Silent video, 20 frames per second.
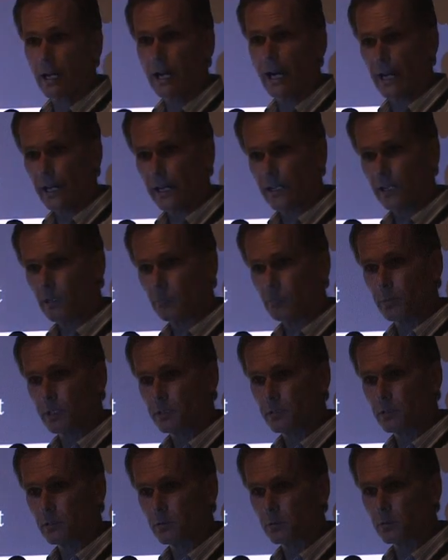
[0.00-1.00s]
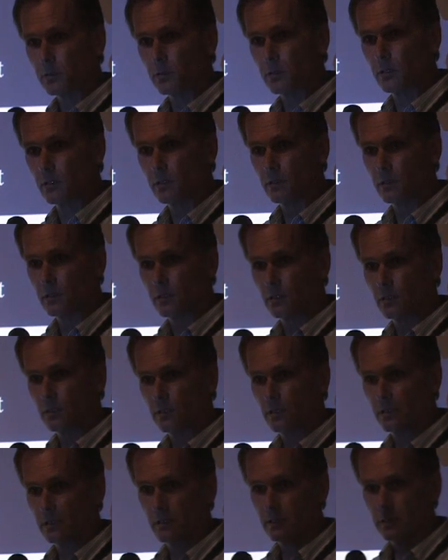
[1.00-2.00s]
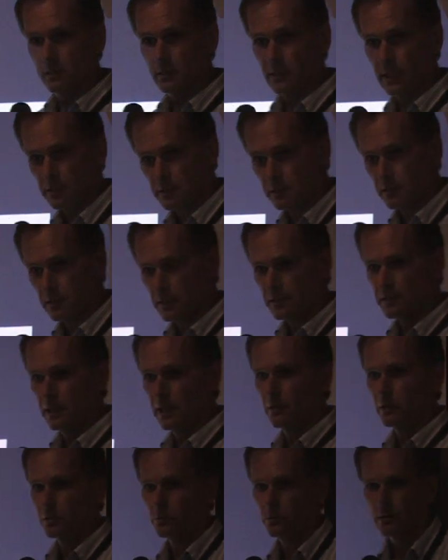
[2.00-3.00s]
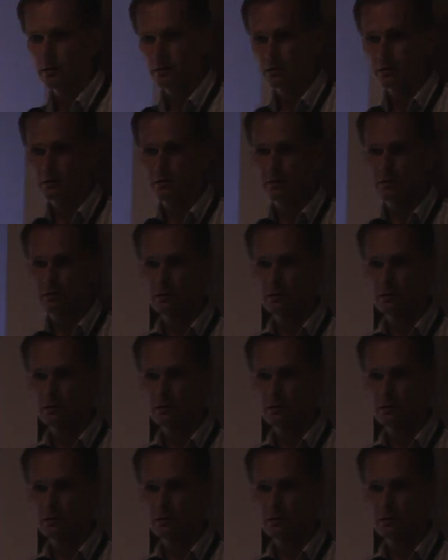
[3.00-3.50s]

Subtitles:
a high amplitude. That's how it works.